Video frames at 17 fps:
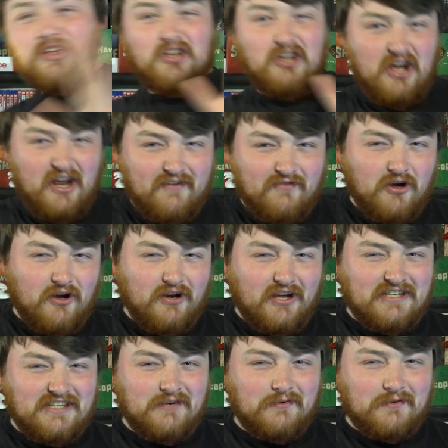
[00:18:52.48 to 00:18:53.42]
you kind of got an
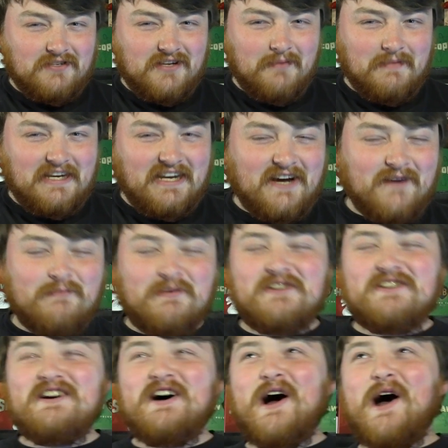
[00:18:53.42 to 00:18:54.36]
idea what's coming now.
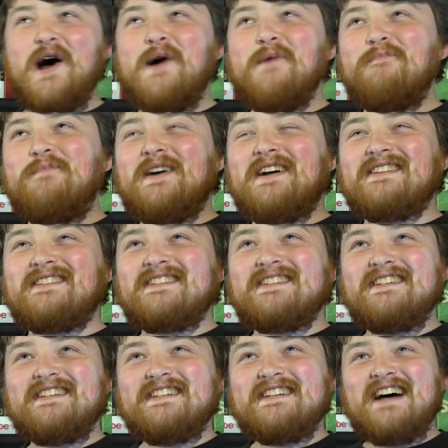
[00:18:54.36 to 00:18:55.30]
But
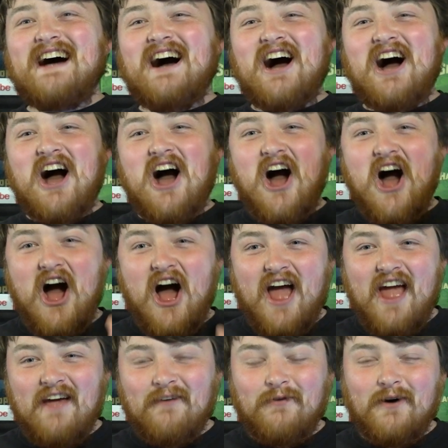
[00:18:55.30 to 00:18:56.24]

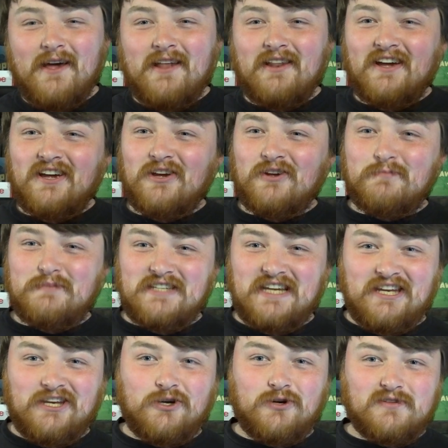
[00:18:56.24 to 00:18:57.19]
if I like a
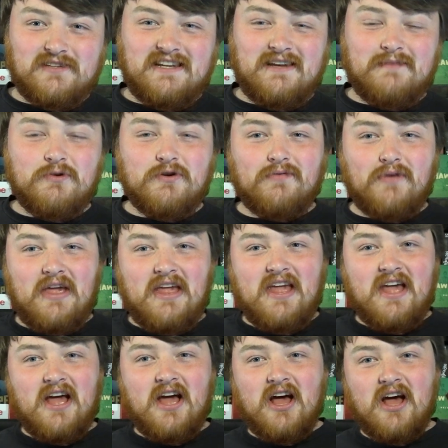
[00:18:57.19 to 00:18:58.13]
particular Godzilla
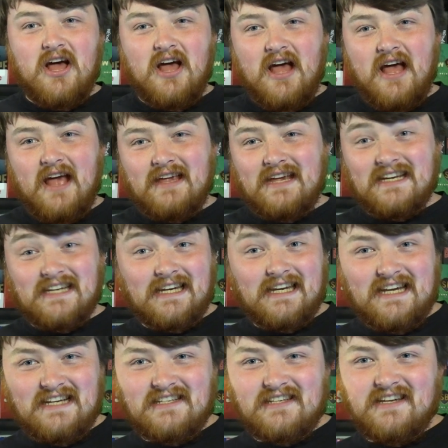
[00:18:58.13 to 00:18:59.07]
movie, getting a
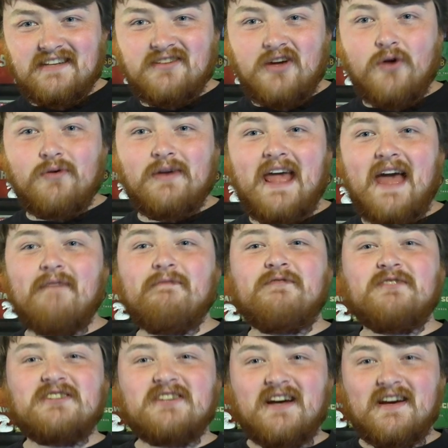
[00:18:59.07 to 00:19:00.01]
Laserdisc only
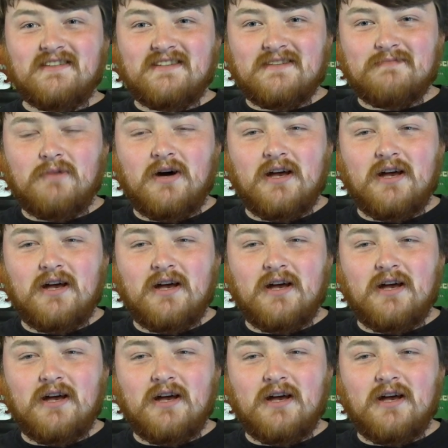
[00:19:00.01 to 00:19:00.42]
emphasises my